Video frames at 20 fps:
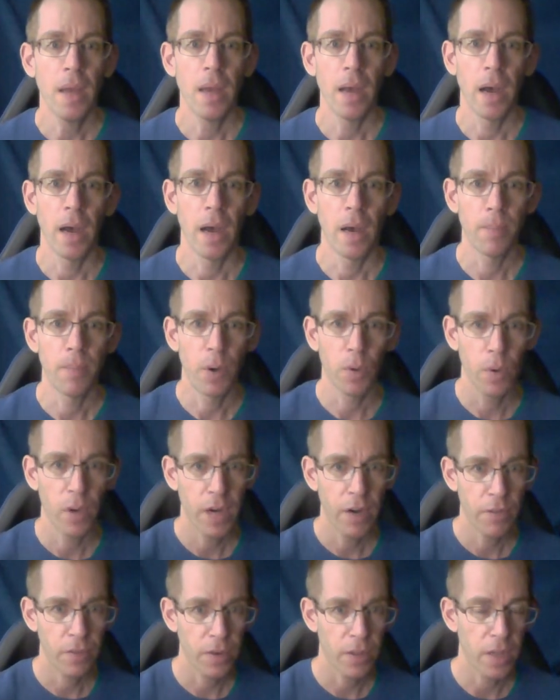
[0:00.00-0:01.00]
um, but
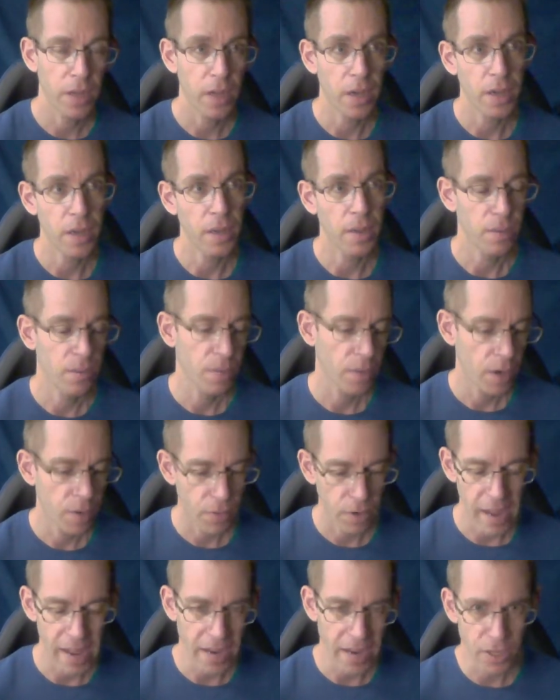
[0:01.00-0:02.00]
whatever the
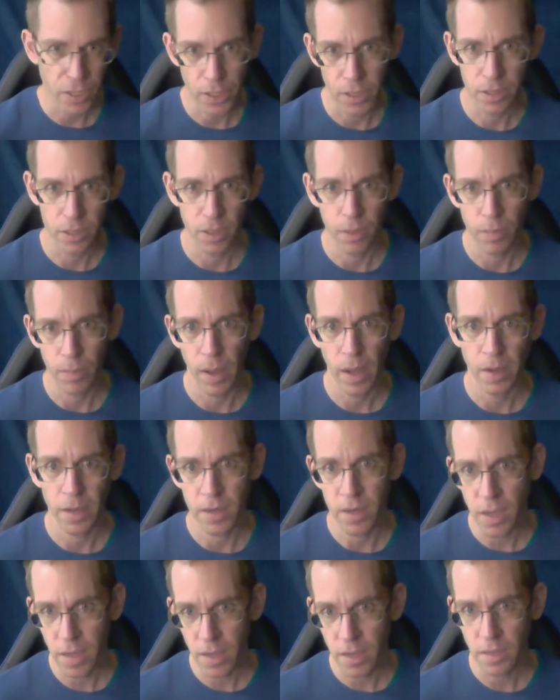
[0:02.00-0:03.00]
whatever actions the body
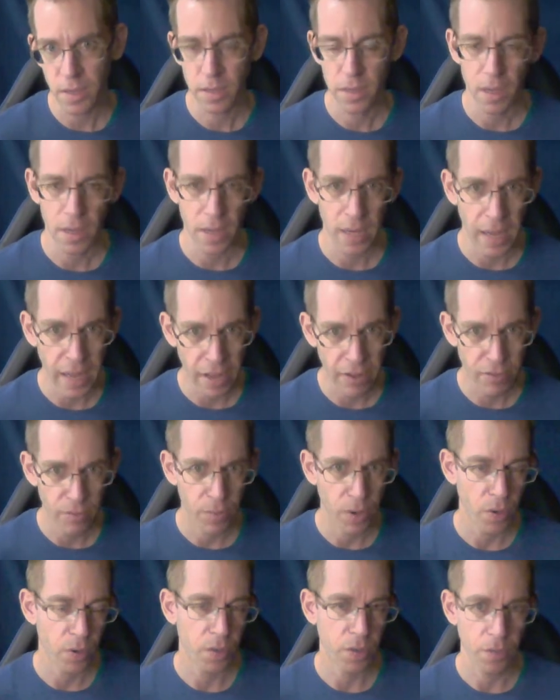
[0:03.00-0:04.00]
does is going to have
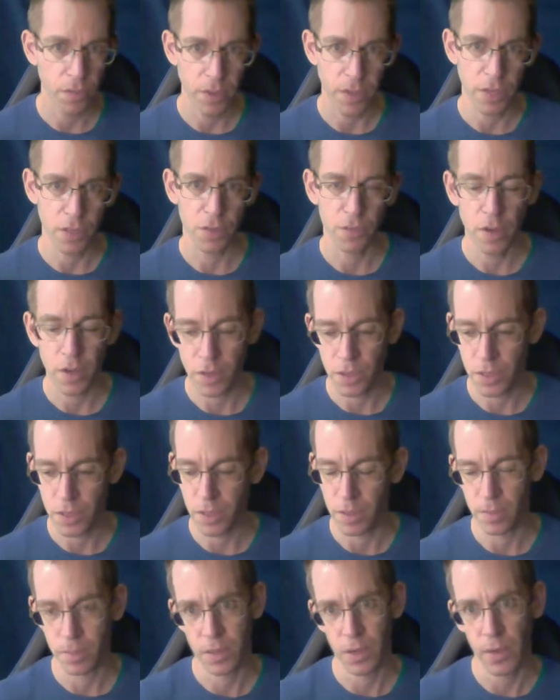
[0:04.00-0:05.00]
both of these
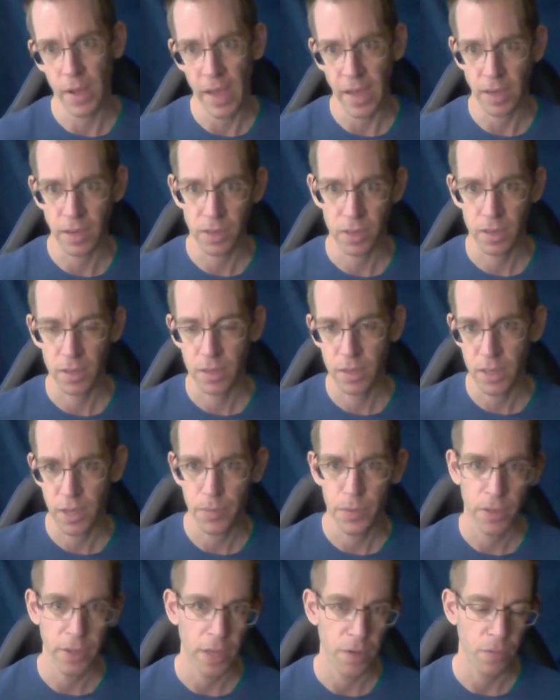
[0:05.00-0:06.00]
functions. So acts
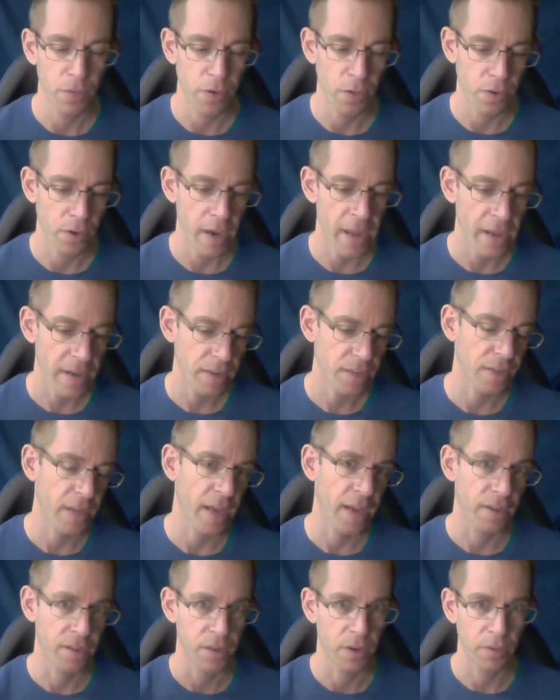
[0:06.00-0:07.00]
stimulate further acts.
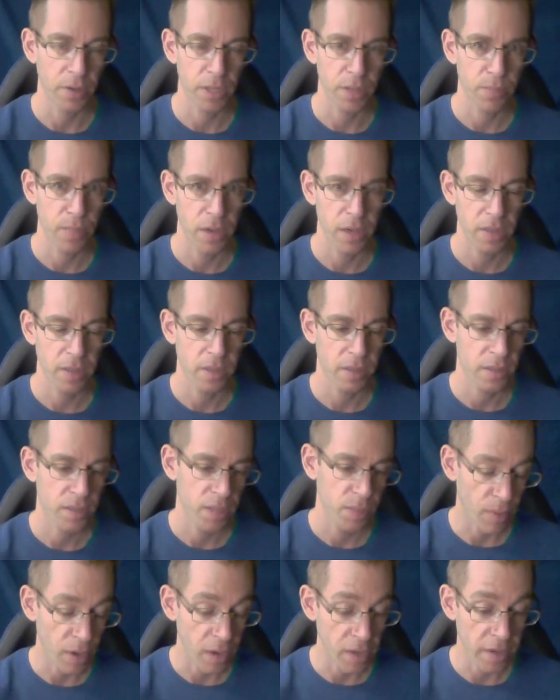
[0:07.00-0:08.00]
Acts are respond,
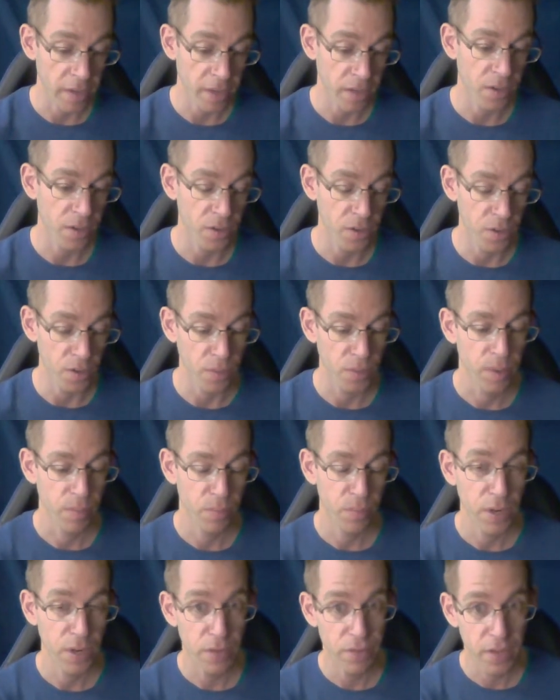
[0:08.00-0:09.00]
responding to
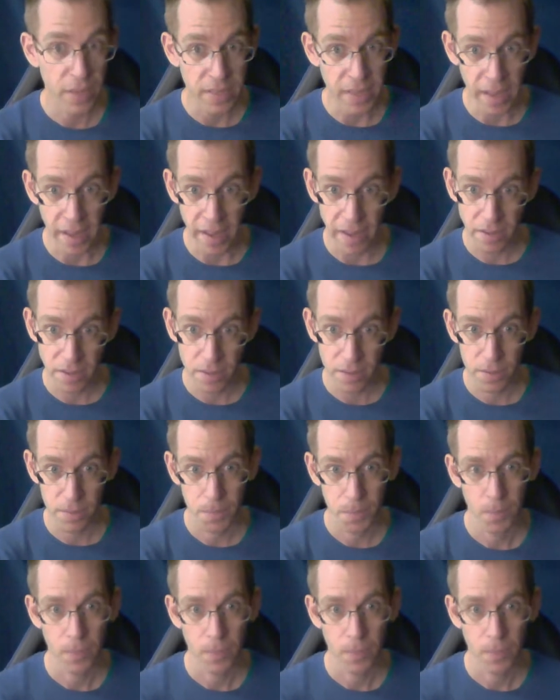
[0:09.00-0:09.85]
previous acts,